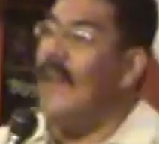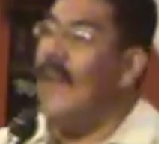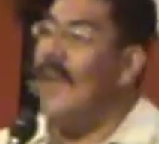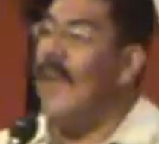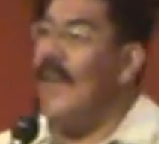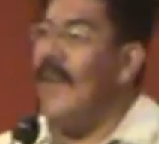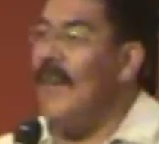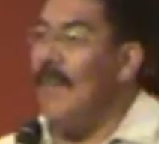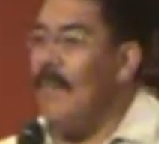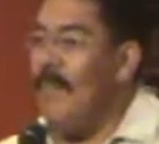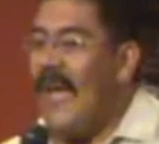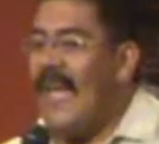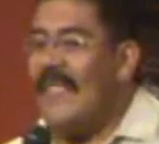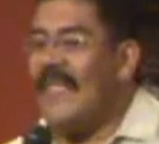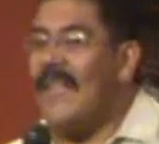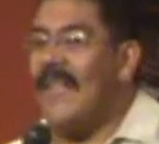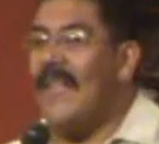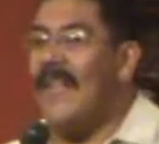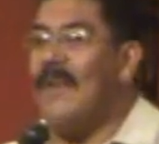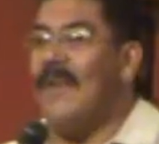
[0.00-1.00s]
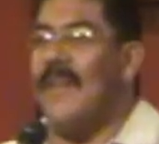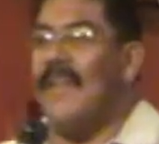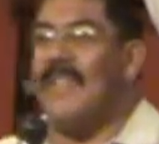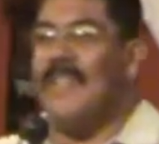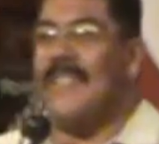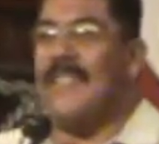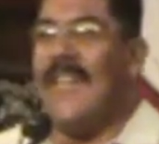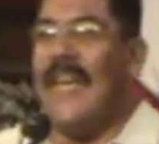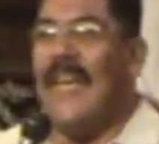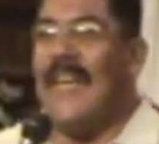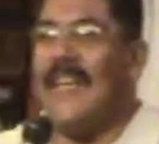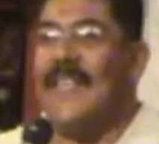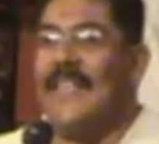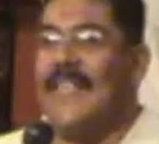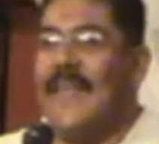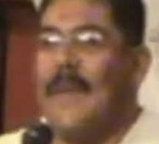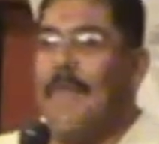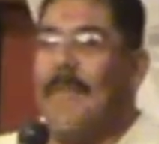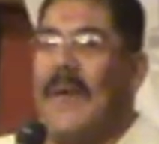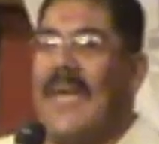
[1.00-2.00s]
and basically what he's saying
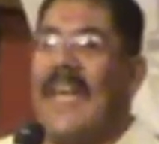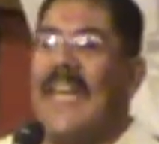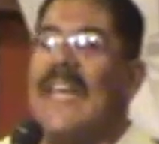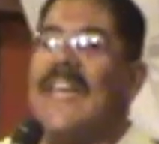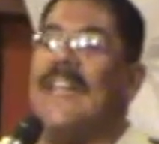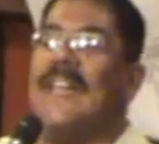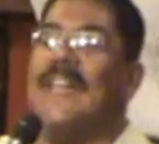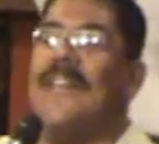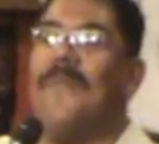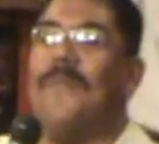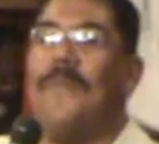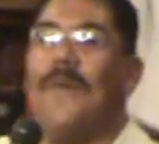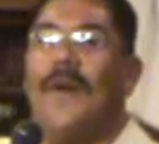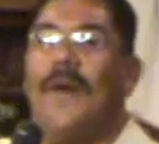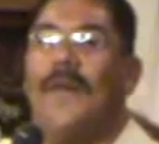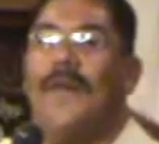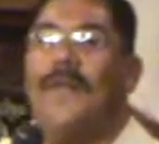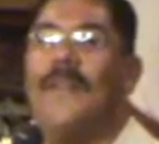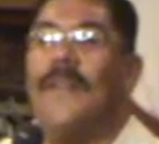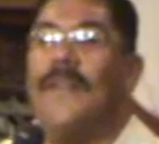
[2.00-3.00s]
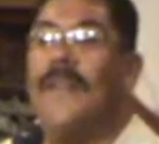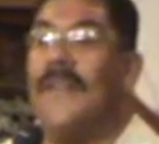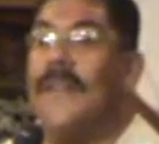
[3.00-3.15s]
is, I'm begging you, bro.